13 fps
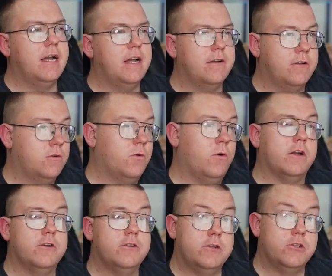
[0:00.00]
Quite
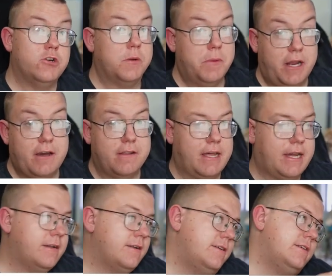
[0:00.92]
good enjoyment out of that.
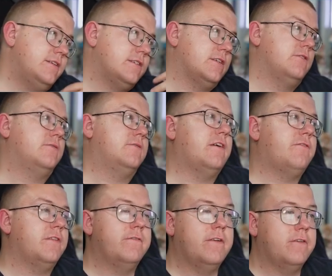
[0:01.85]
So definitely
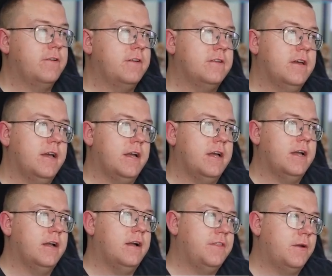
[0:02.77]
very,
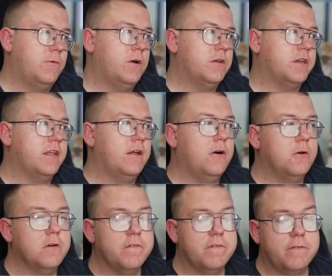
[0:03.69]
I think, worth getting a hold
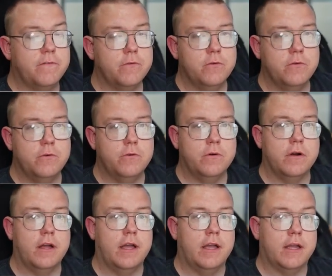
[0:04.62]
of if you're
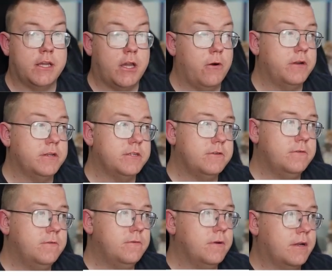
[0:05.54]
going
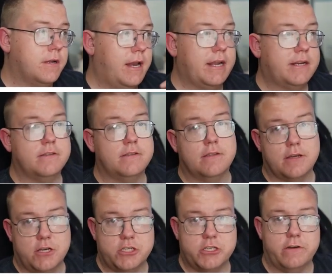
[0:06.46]
to collect the
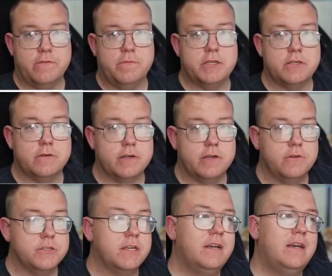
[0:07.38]
Gushing and Magical Girls
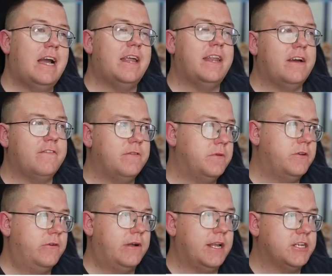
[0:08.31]
and have them in your
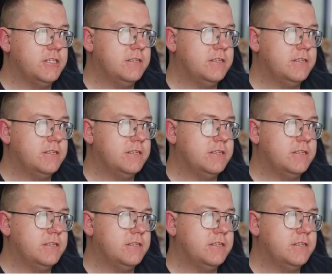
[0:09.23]
collection.